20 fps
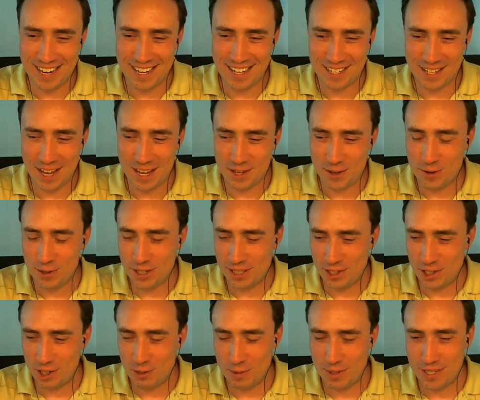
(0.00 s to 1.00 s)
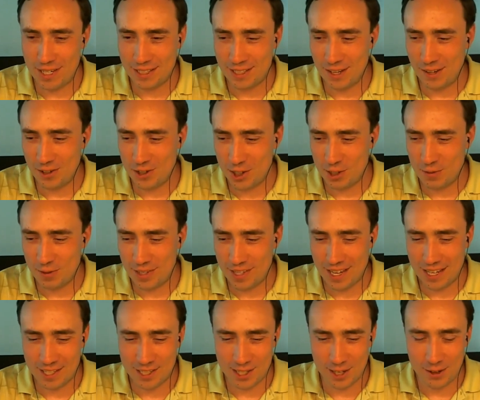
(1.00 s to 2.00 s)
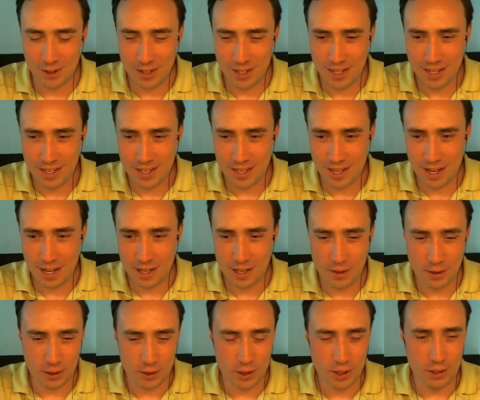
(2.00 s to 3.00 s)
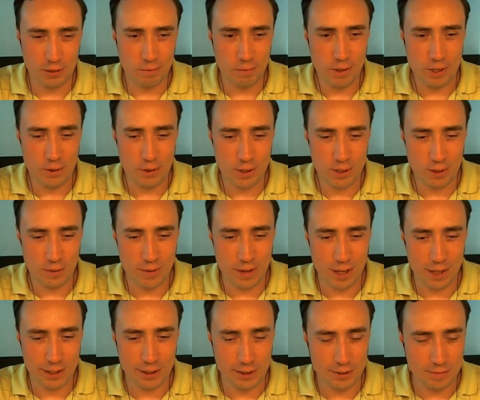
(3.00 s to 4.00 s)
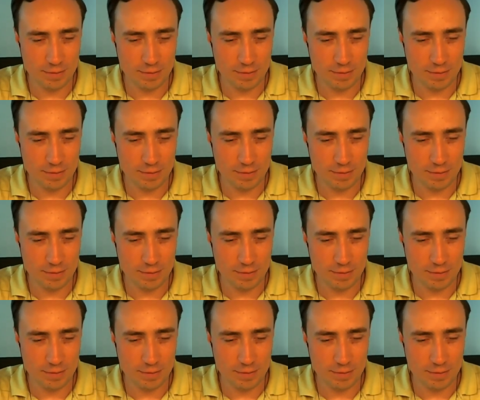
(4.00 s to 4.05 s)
and, and using G Suite technologies for that. So uh, another good resource to follow.